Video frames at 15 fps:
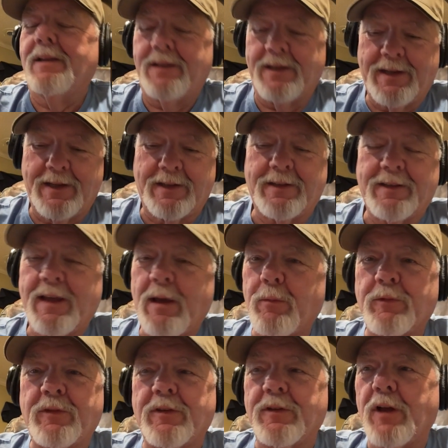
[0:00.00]

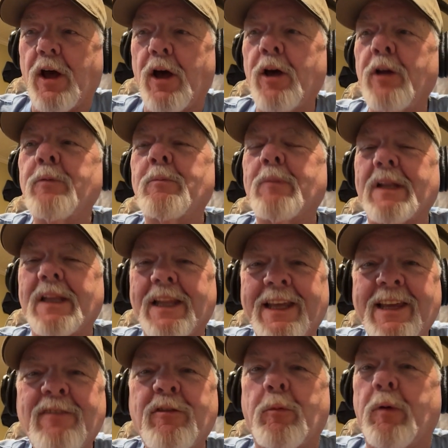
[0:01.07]
That was an
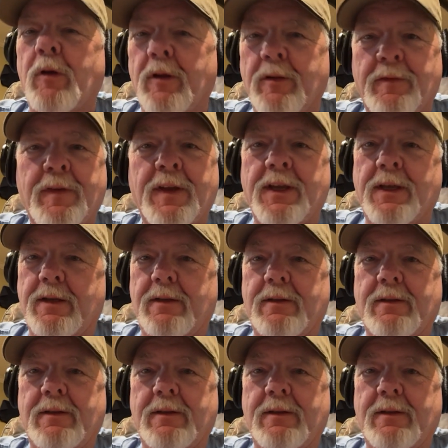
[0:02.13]
unbelievable event.